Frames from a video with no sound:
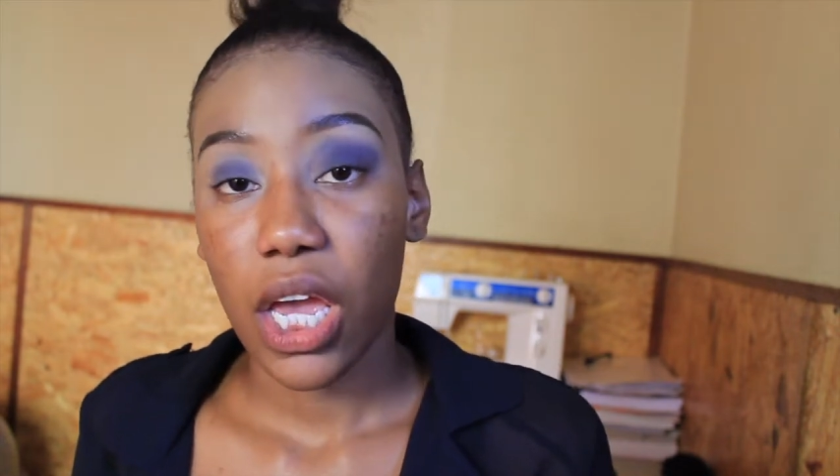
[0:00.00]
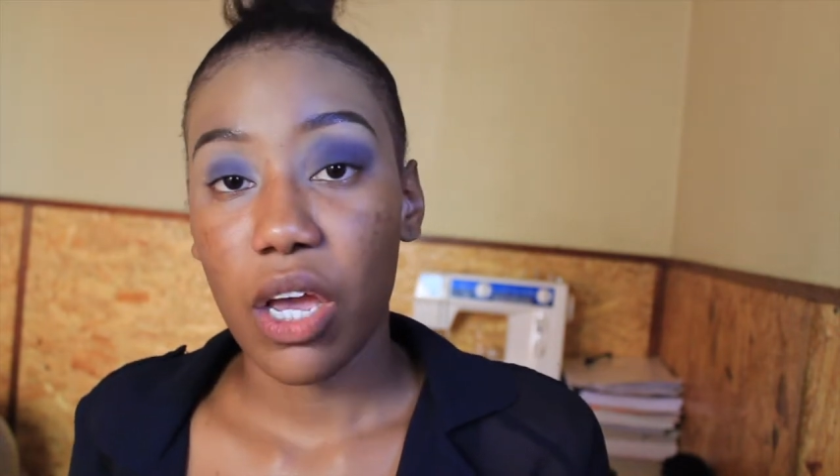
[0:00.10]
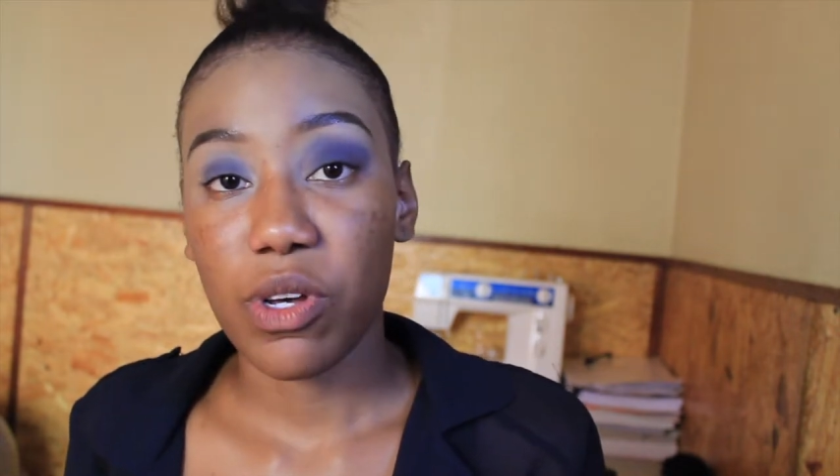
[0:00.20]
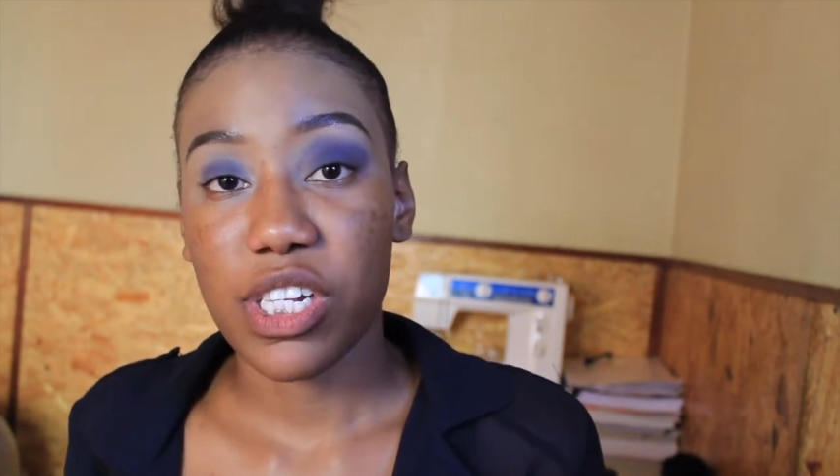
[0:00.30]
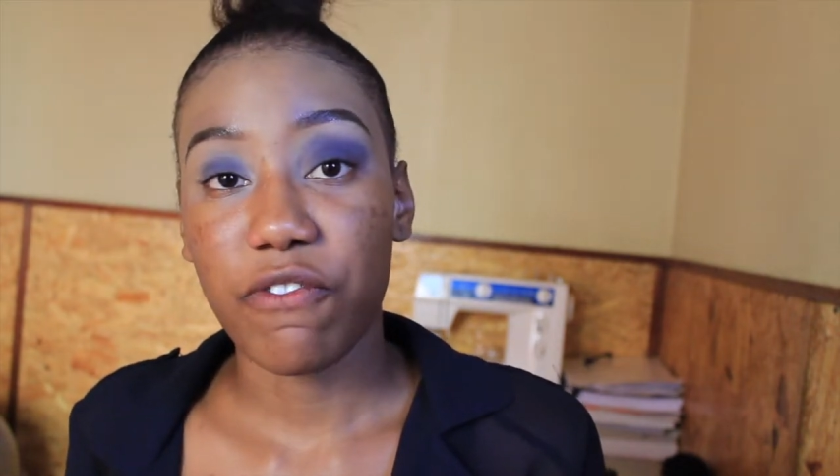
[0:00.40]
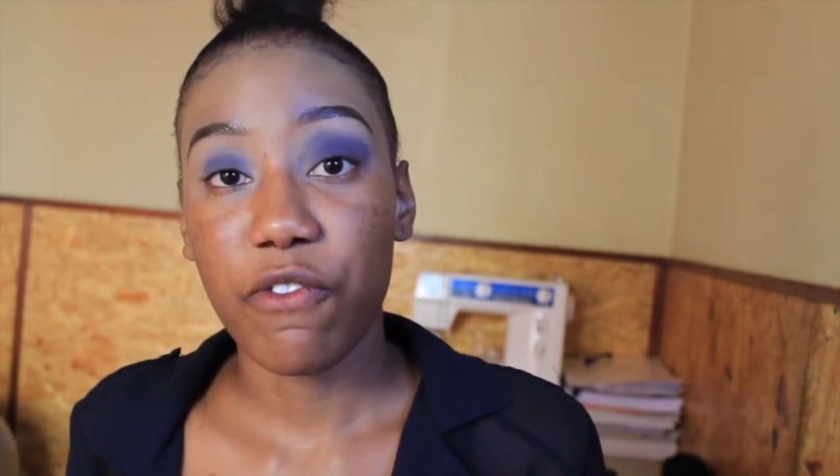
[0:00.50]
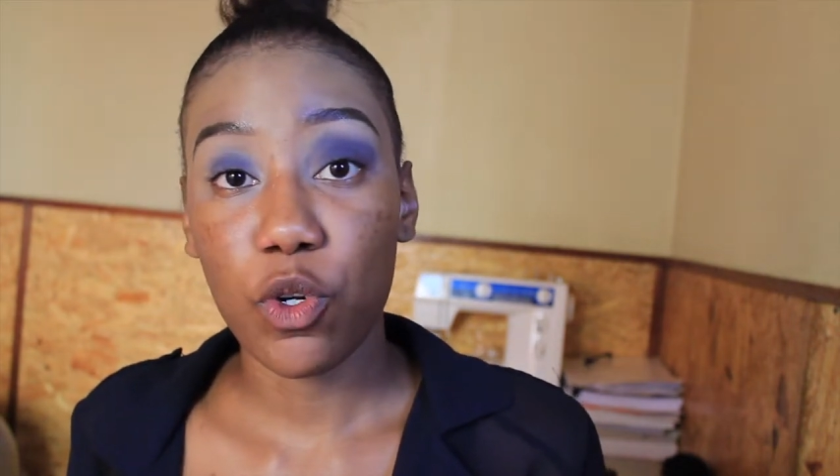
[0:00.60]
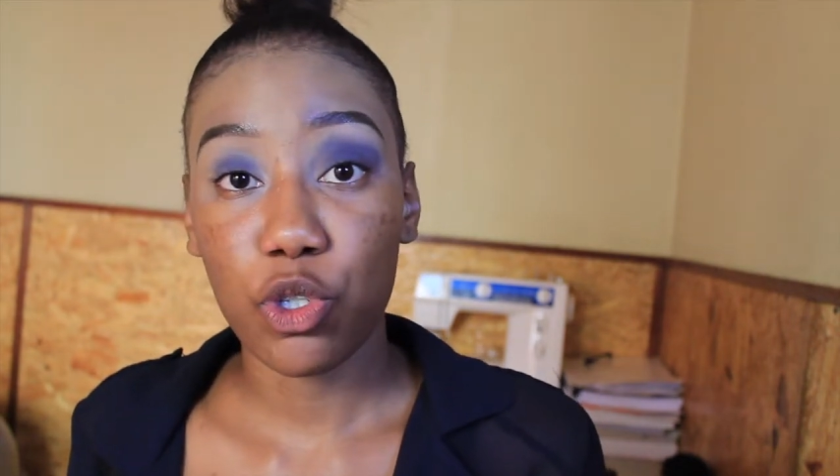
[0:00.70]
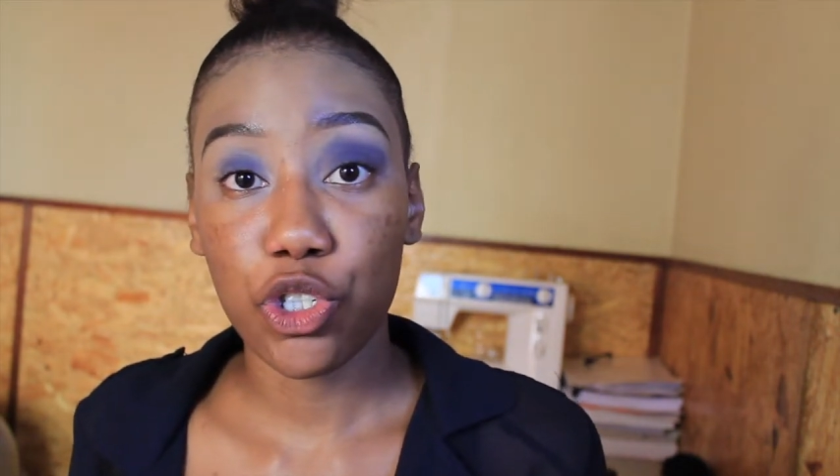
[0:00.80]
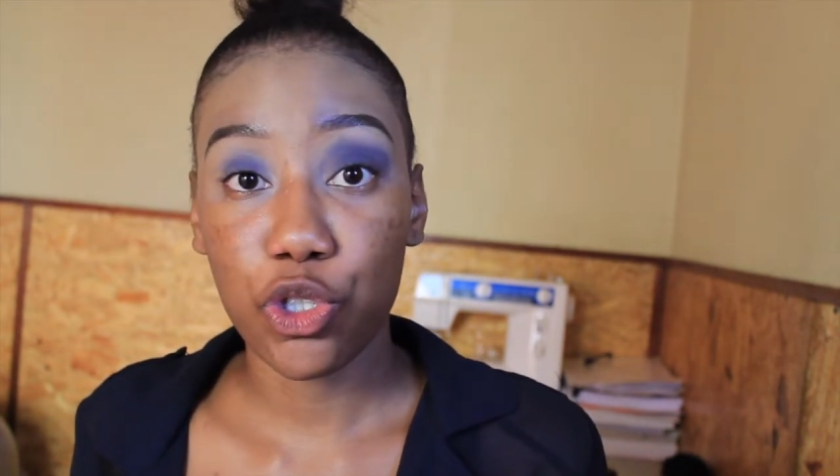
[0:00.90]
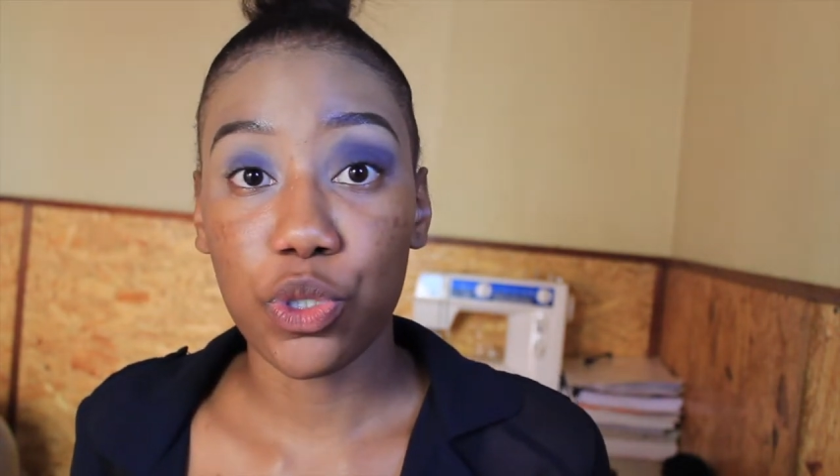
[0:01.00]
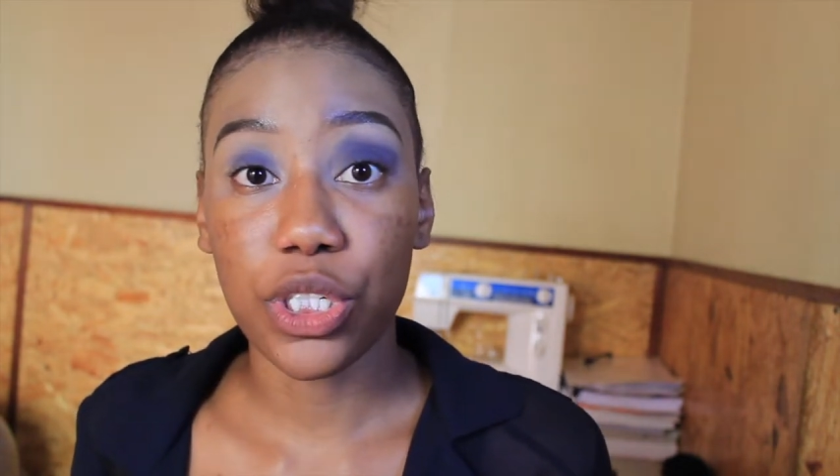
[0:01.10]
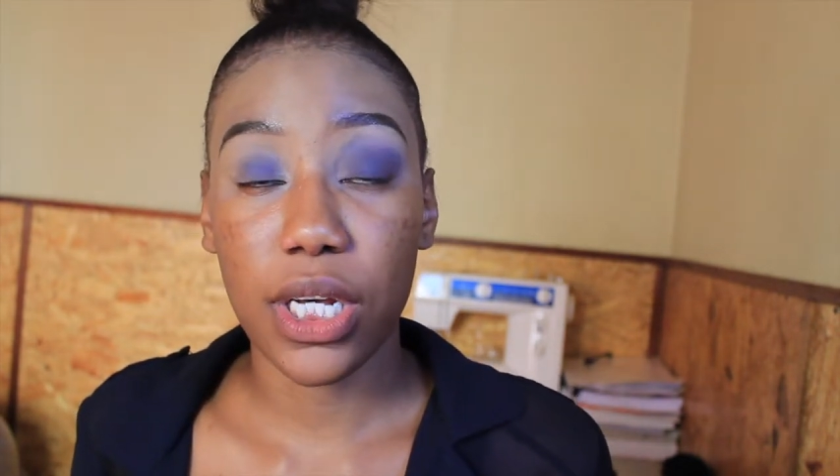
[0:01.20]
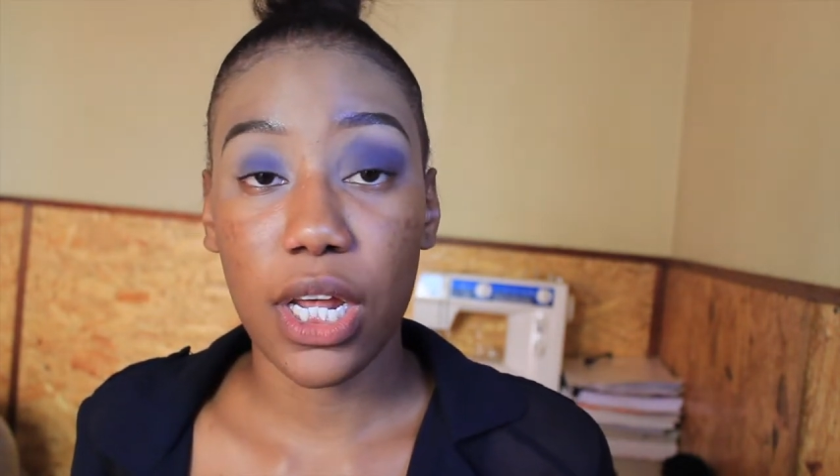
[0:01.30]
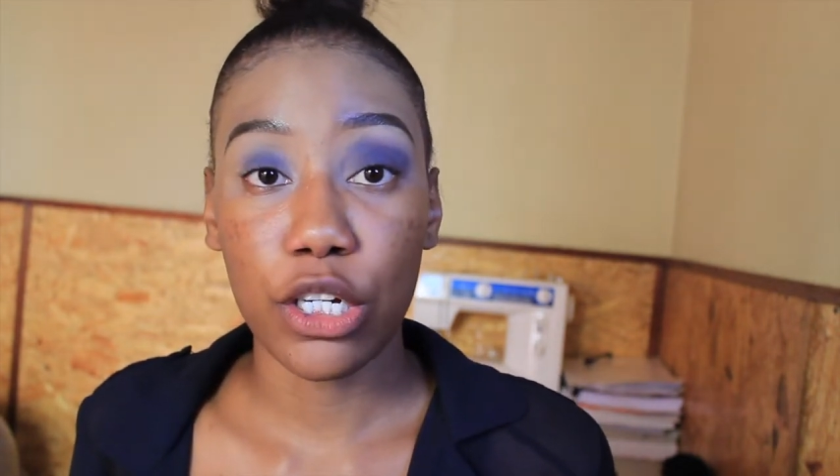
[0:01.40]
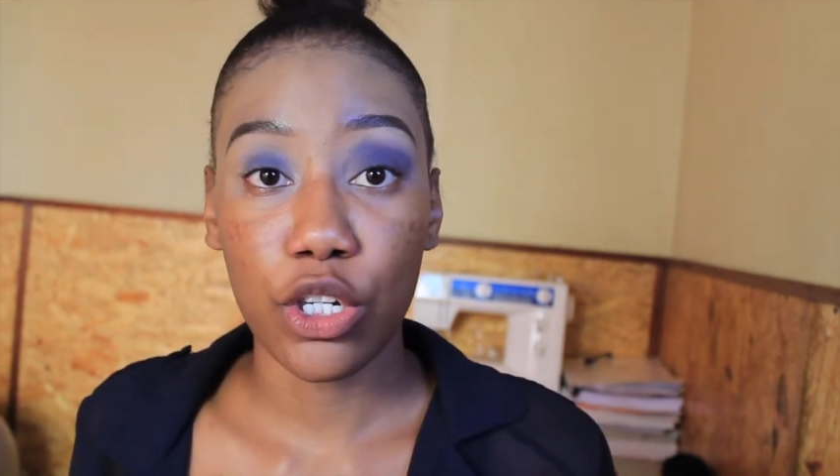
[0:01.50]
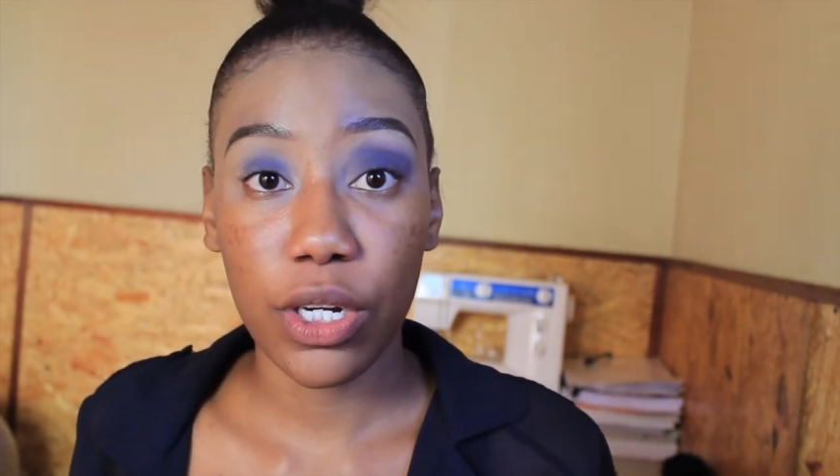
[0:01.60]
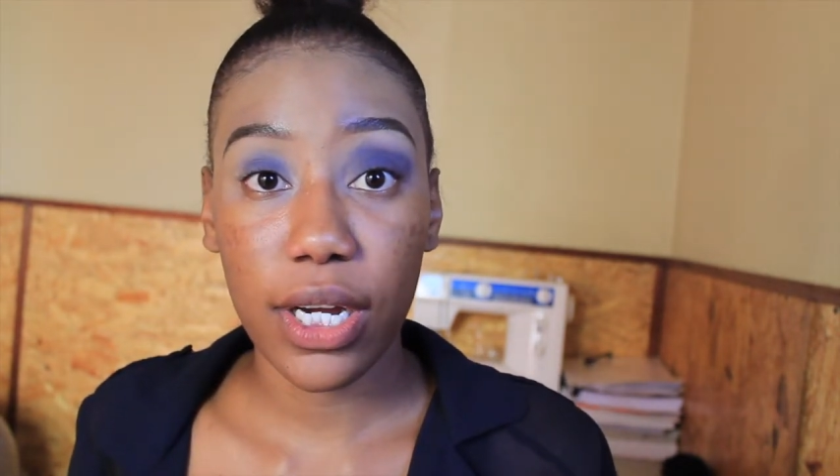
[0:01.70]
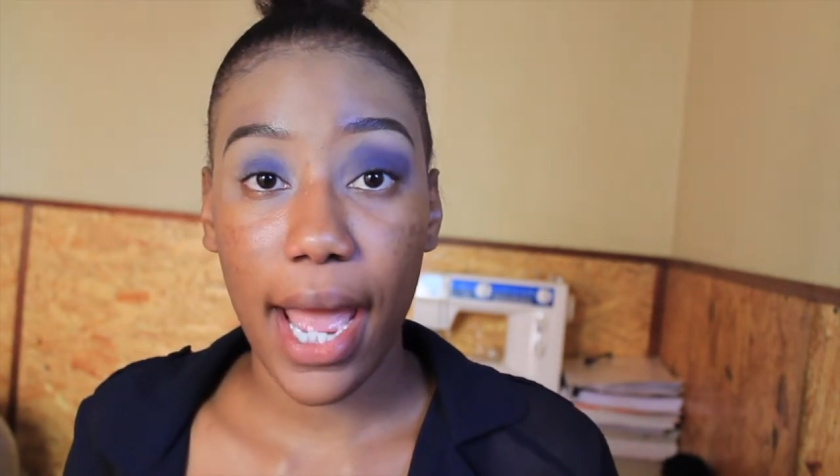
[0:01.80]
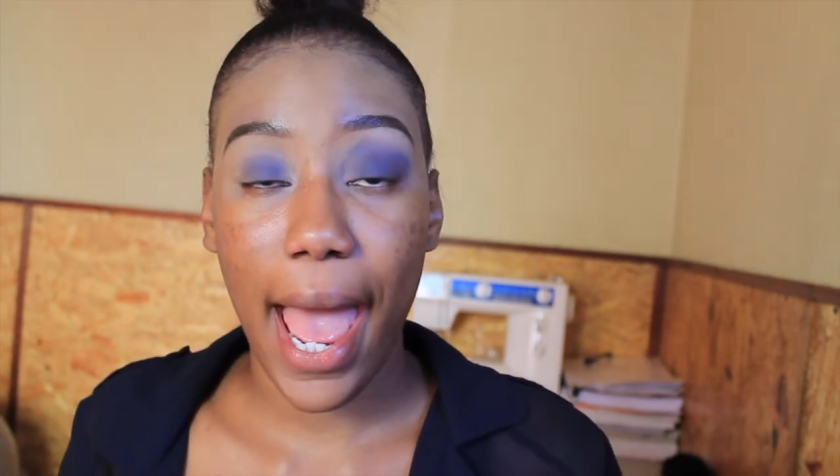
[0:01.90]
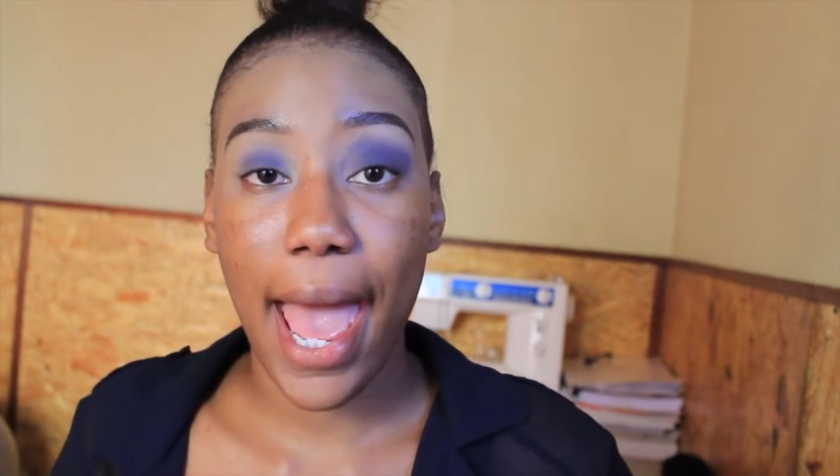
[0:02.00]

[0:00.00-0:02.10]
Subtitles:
it was a photo shoot look,